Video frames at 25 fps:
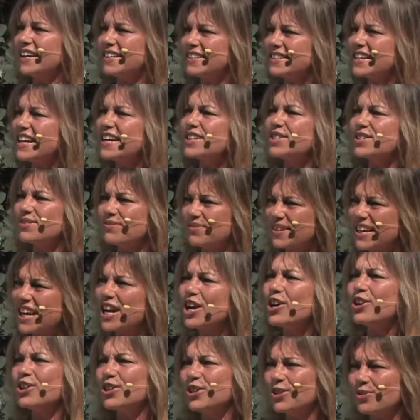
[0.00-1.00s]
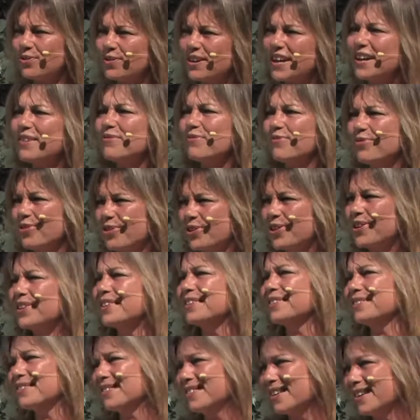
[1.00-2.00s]
Intensive care unit
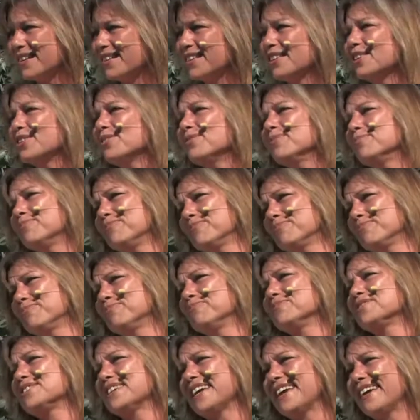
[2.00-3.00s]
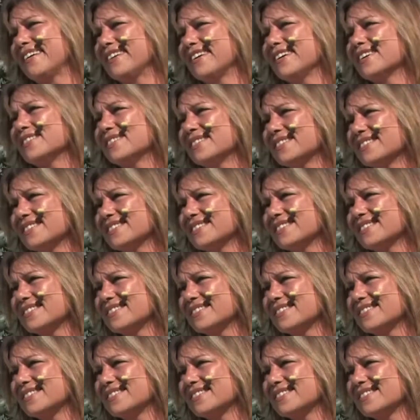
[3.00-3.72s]
for a little Xanaxes.